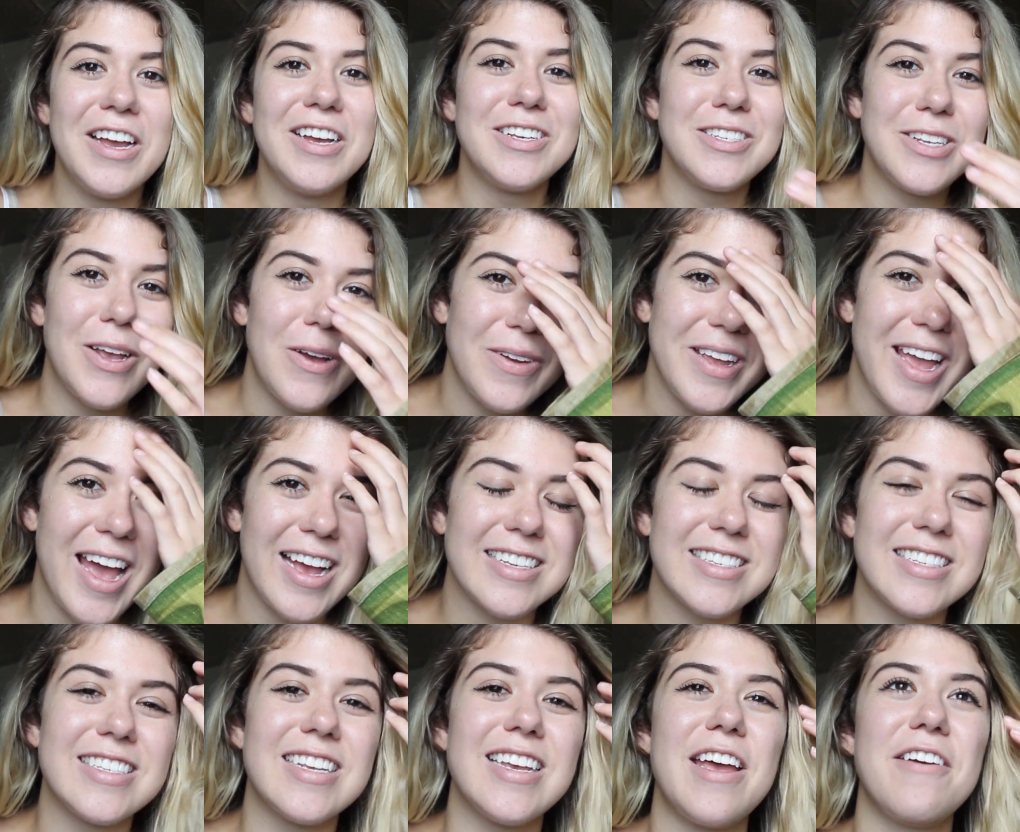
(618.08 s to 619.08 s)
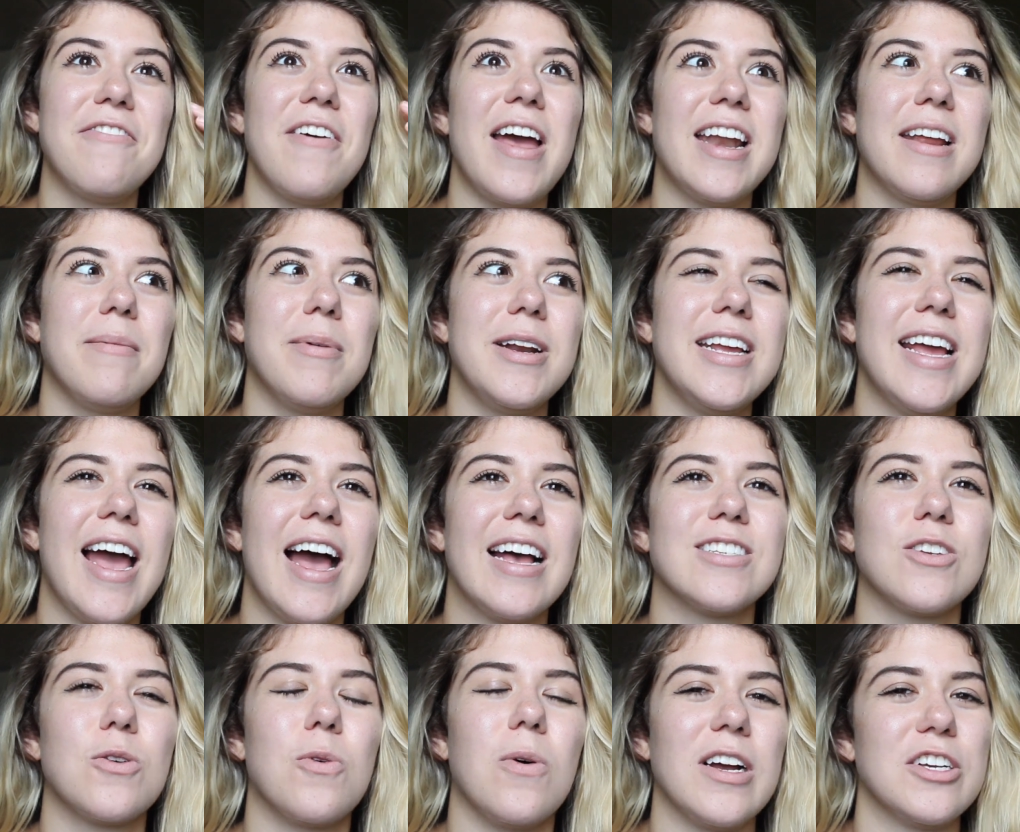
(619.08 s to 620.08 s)
So yes, if anybody
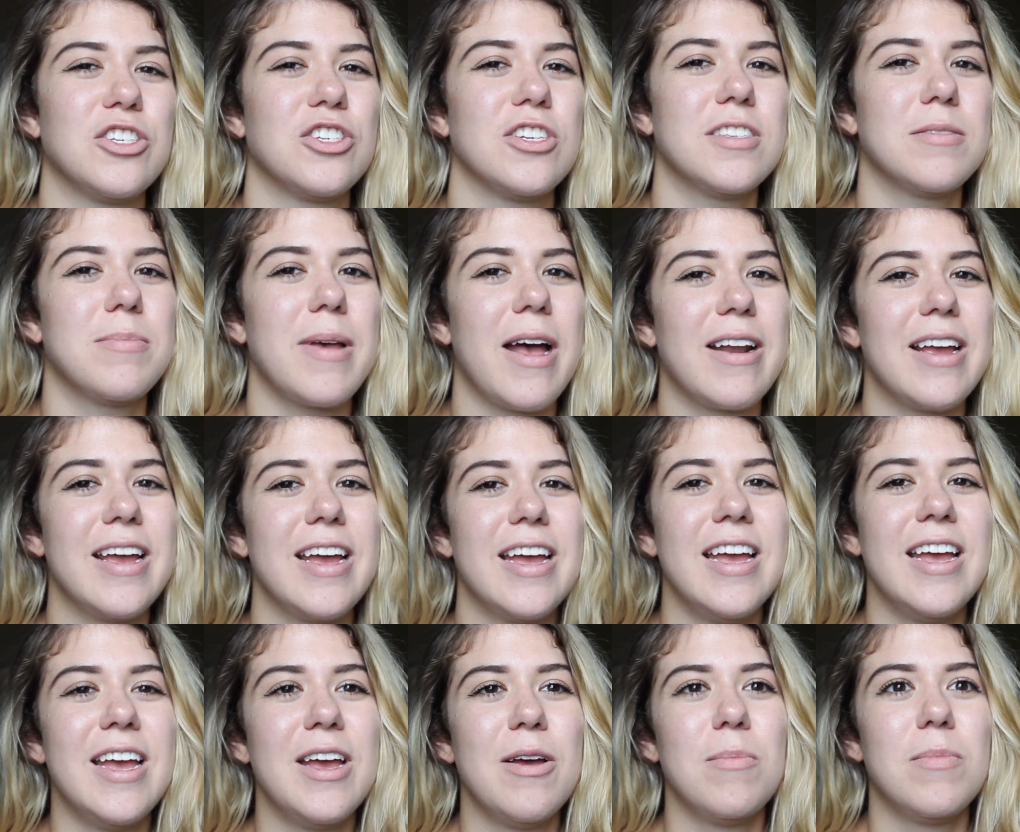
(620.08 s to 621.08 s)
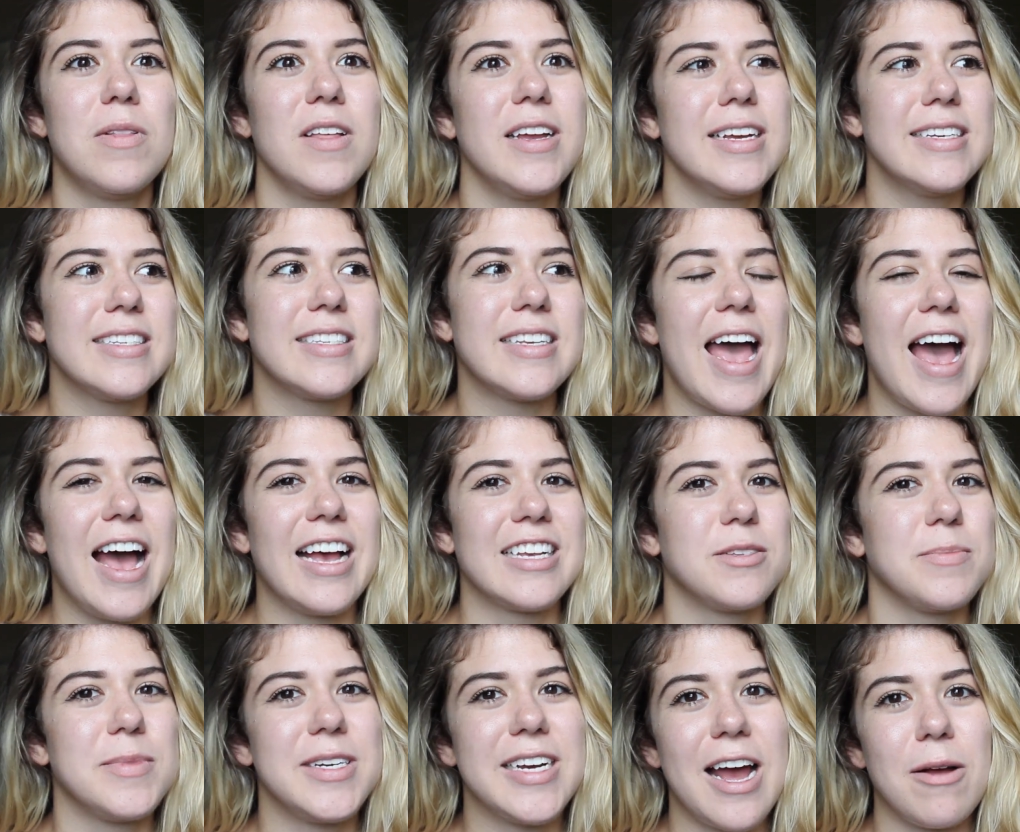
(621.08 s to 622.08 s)
has questions about it, please
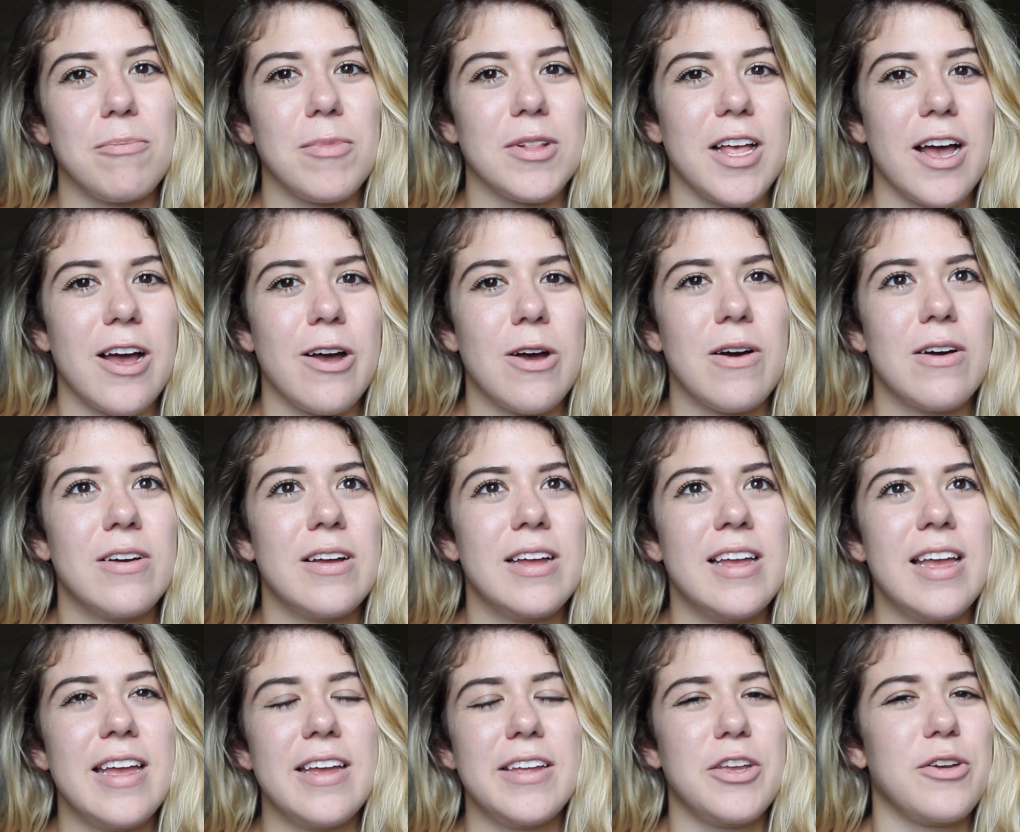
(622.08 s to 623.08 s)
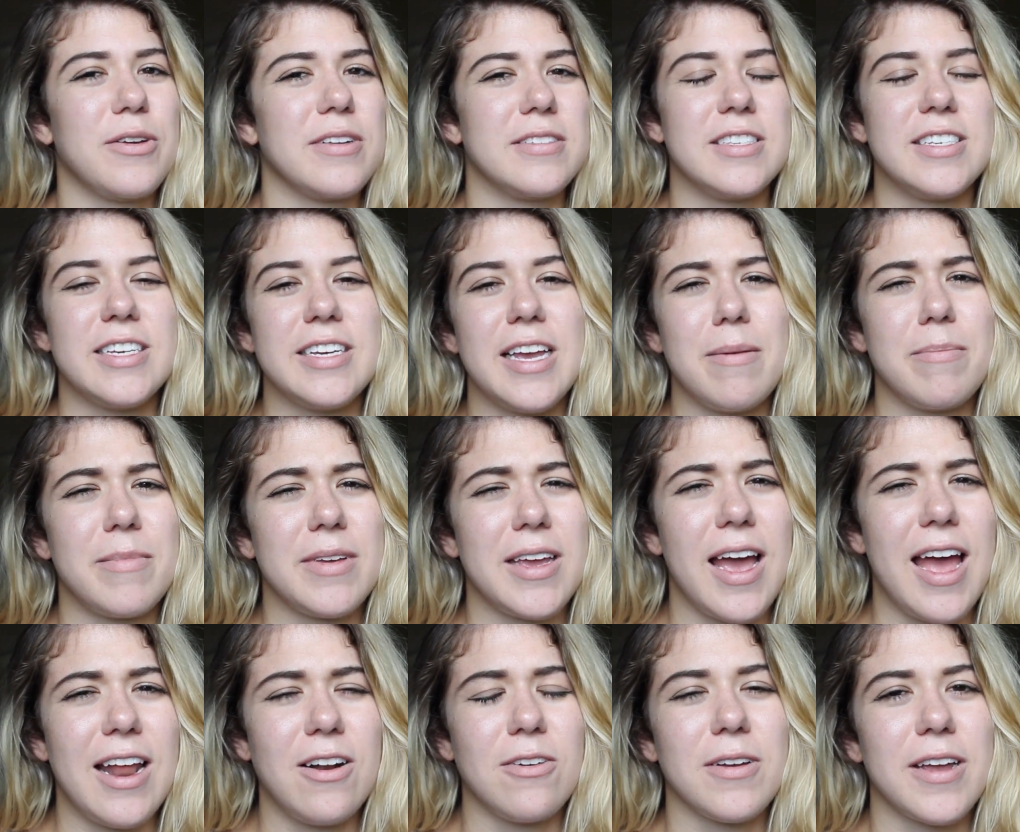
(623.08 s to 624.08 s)
ask me down below. You can DM me,
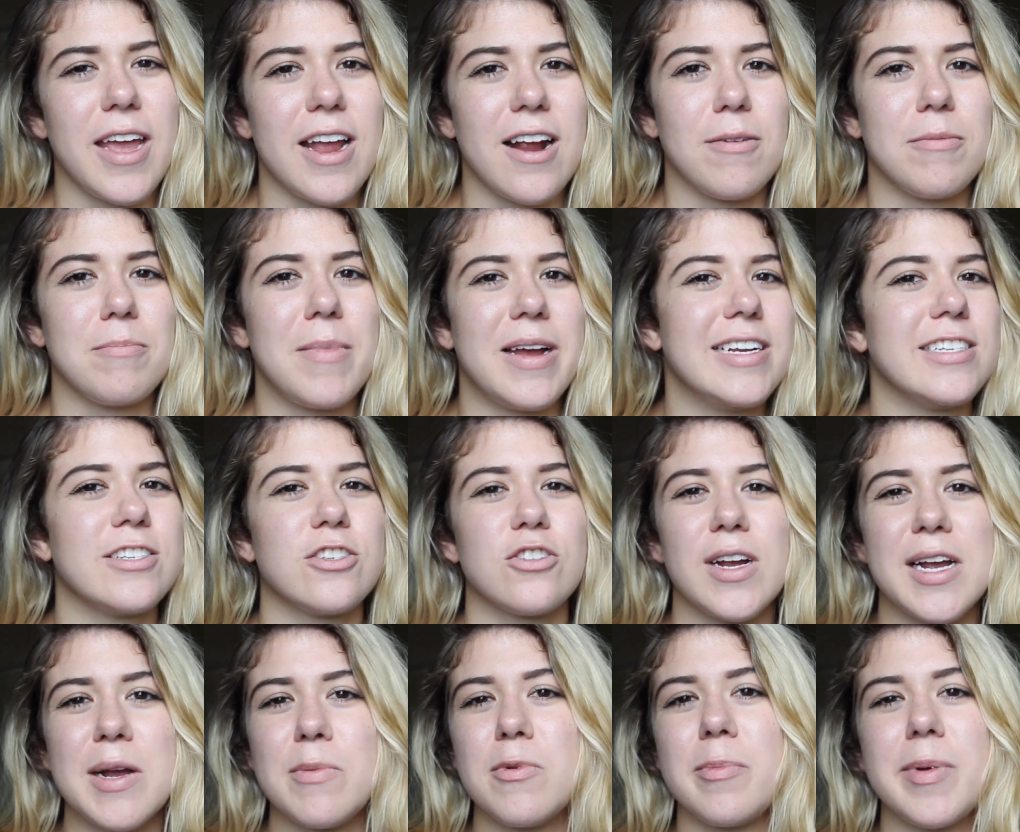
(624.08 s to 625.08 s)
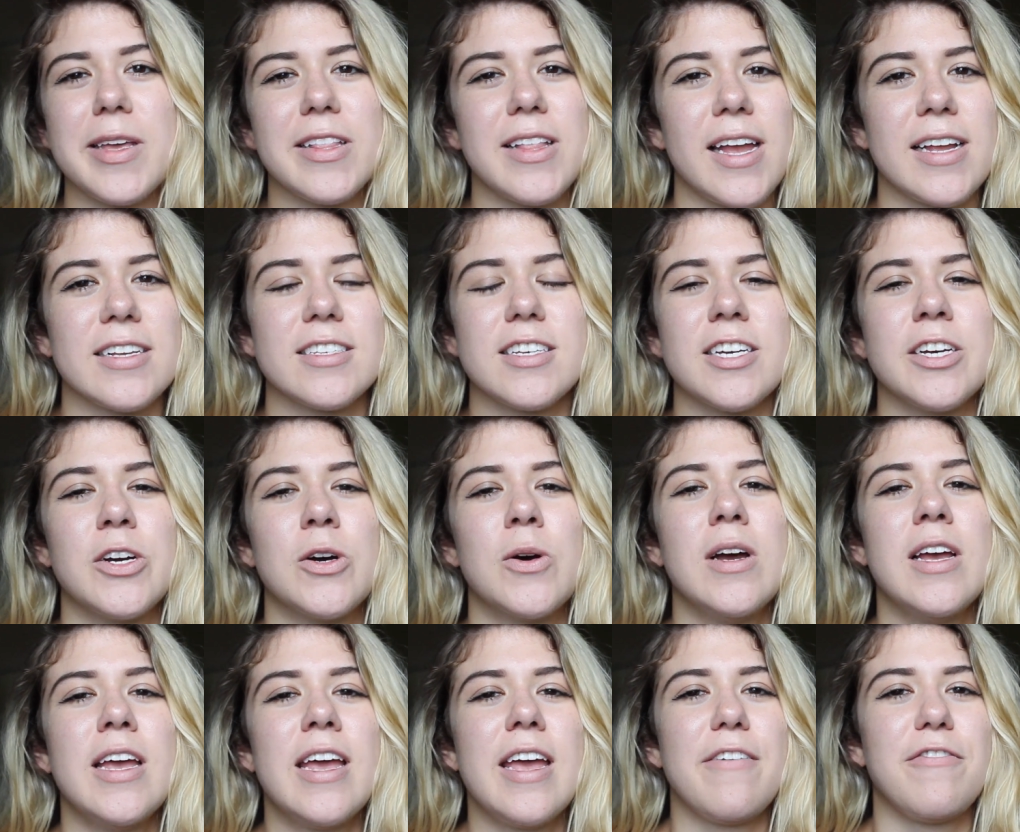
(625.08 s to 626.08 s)
I don't care. My Instagram will be linked too
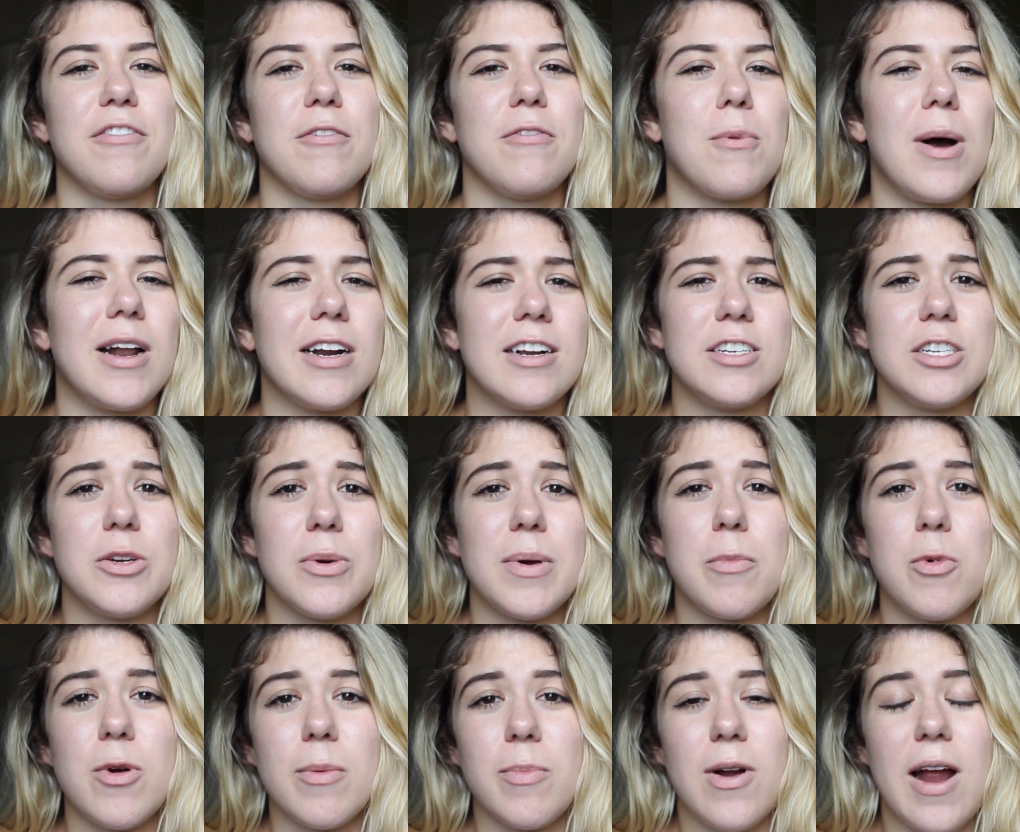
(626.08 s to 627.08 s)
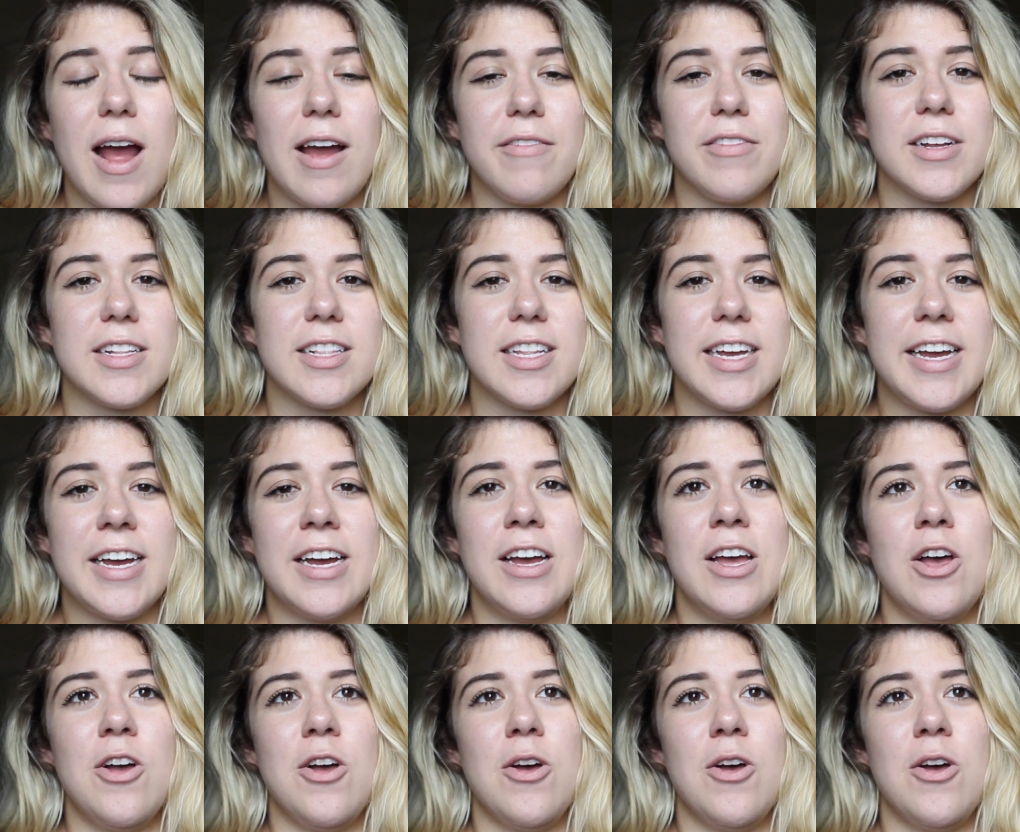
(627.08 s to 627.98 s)
if you want to do it more privately.